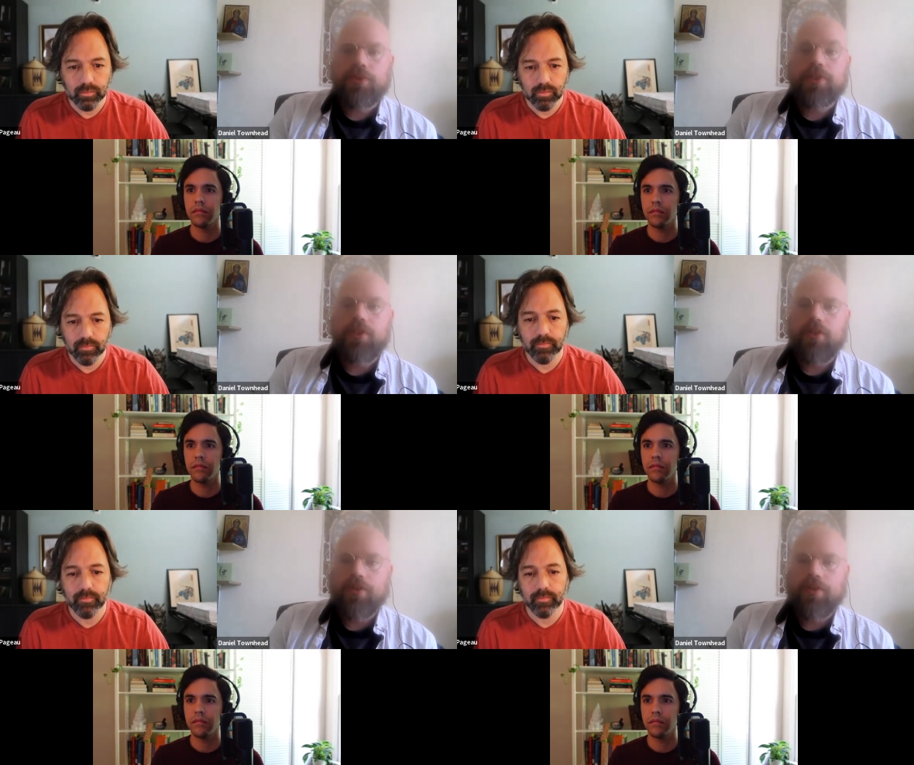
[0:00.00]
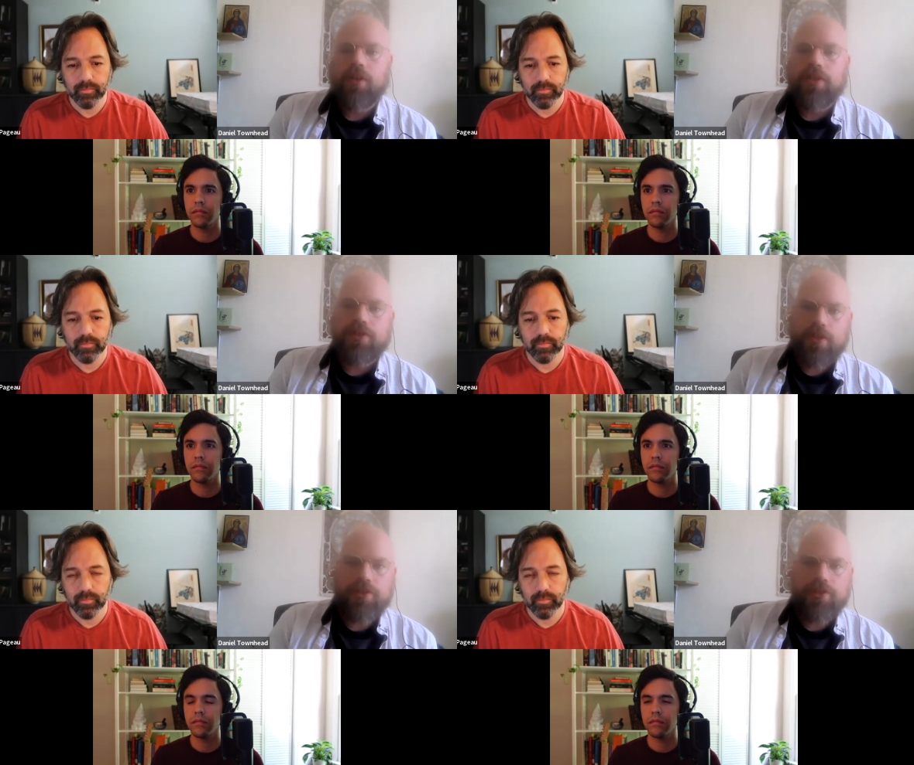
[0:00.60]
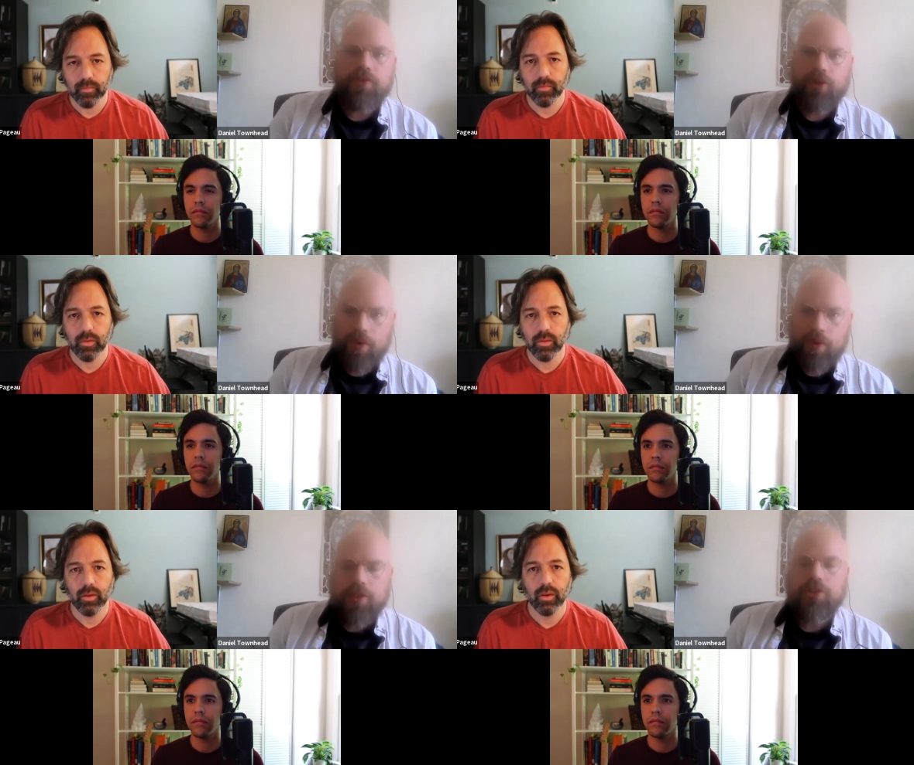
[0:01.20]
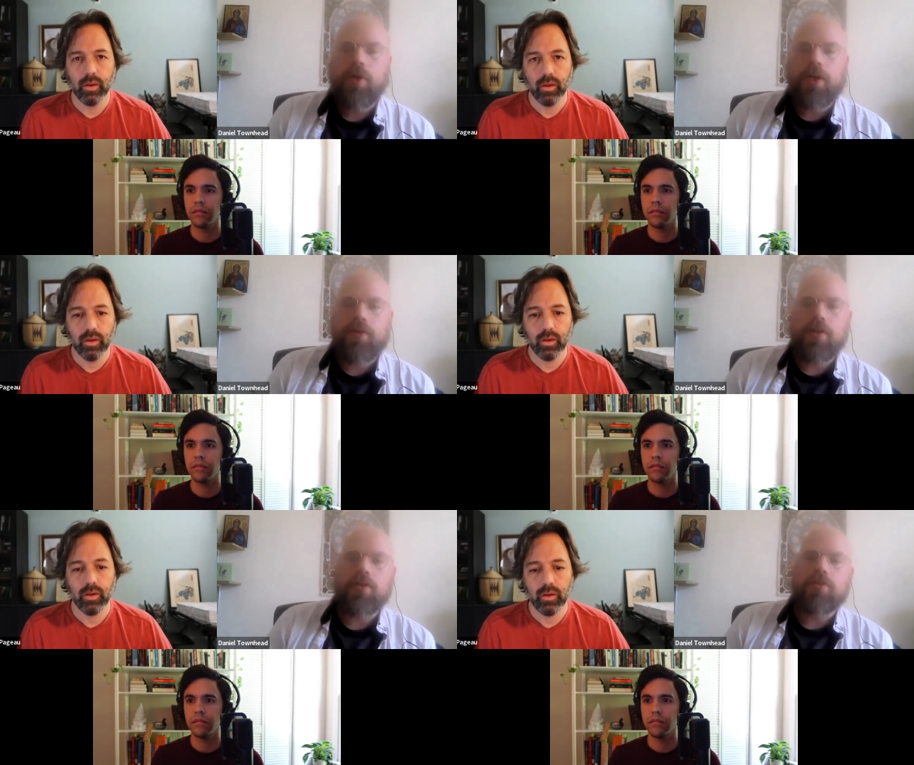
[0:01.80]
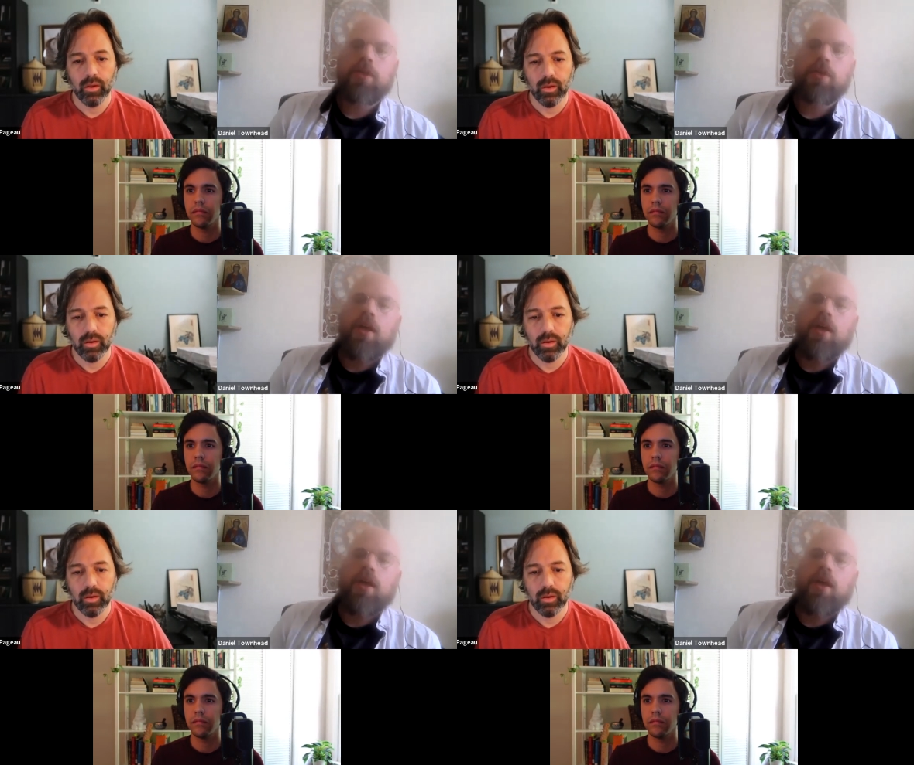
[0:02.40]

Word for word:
Speaker 1: which the author asserts are equivalent to egregores,